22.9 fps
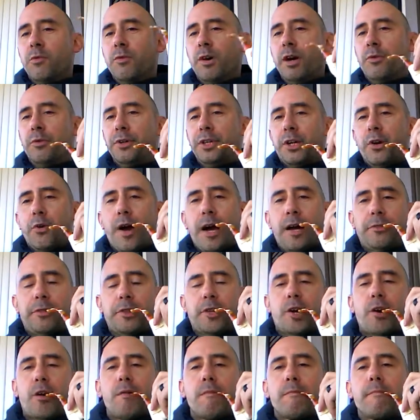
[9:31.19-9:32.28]
Well, we go
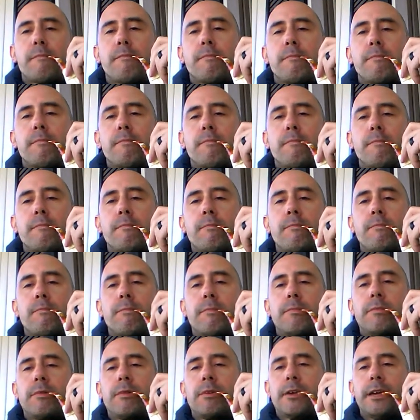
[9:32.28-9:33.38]
out there.
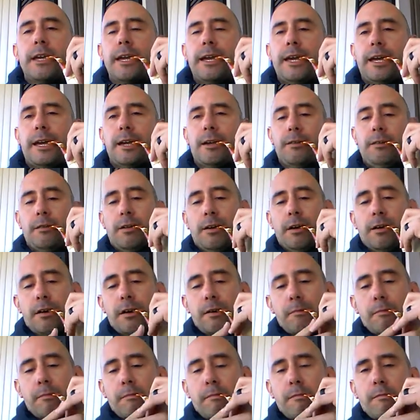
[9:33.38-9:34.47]
And
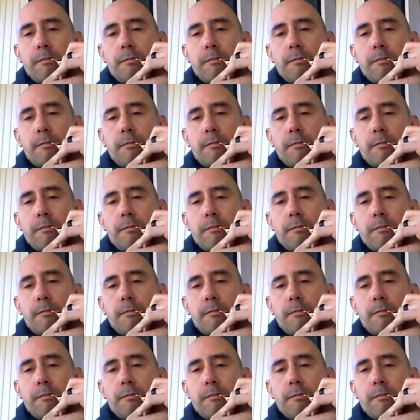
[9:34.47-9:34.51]
uh,